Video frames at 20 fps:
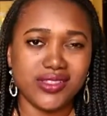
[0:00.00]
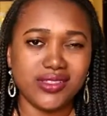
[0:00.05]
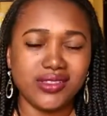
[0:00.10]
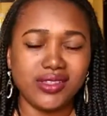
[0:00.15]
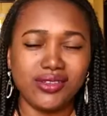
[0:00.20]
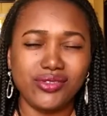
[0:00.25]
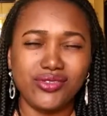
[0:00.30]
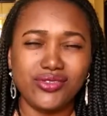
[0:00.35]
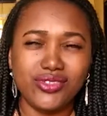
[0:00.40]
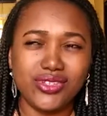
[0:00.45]
they're
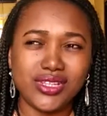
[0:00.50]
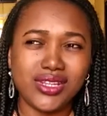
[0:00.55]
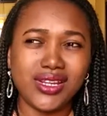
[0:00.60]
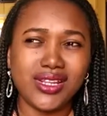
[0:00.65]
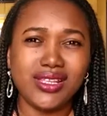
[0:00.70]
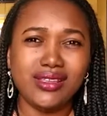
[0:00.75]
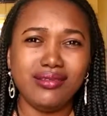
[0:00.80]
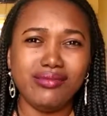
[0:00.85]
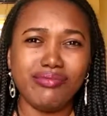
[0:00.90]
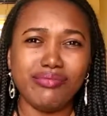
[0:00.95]

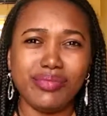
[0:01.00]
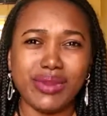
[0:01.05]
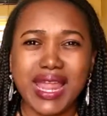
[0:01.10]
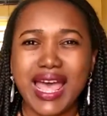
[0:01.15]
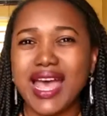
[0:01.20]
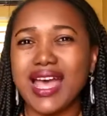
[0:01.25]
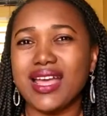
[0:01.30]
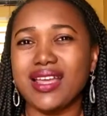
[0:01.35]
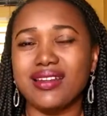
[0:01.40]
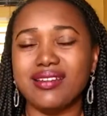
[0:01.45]
usually
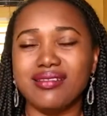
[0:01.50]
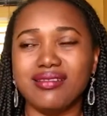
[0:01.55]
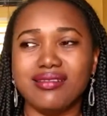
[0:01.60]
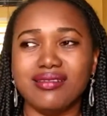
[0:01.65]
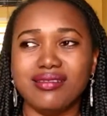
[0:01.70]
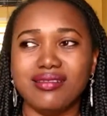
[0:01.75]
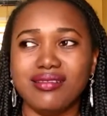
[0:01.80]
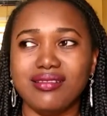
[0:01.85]
bland.